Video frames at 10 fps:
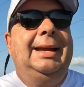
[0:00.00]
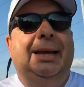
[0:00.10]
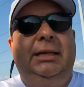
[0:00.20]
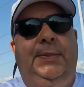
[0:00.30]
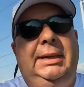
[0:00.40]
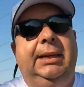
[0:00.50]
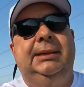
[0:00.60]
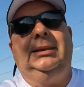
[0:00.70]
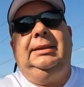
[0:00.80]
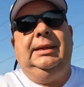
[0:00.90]
It's
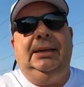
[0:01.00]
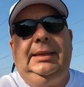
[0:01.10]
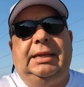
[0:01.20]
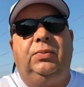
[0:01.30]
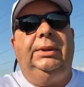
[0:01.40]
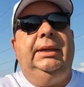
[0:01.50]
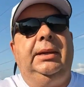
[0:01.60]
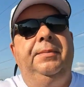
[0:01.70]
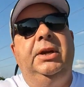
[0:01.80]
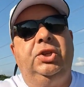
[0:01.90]
because that's what the
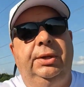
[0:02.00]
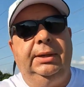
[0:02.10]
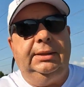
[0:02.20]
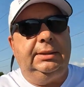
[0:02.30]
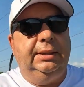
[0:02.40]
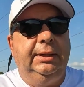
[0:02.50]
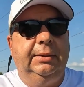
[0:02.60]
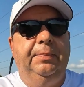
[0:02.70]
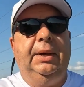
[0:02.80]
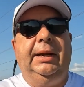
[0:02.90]
commission is.
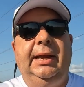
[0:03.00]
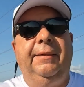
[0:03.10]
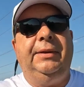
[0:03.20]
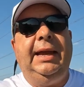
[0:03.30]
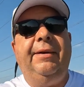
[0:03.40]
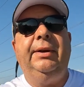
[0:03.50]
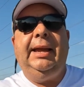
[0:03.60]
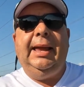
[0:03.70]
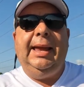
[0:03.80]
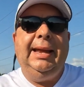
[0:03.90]
But if they have
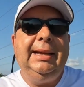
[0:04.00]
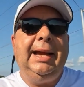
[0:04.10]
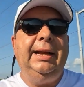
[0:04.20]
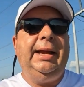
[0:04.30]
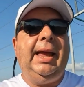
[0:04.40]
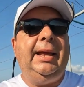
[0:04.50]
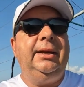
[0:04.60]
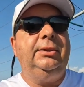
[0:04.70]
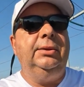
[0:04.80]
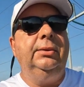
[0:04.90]
any kind of
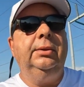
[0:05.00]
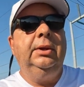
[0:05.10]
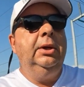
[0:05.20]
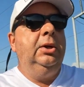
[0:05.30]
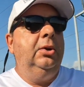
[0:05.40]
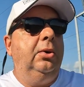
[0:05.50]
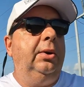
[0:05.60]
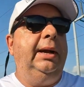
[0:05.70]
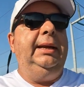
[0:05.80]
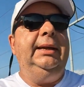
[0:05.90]
attitude
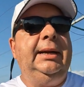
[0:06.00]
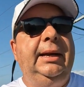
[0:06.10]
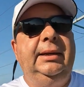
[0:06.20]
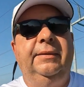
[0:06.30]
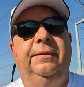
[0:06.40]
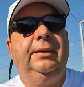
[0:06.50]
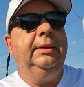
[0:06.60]
or any kind of,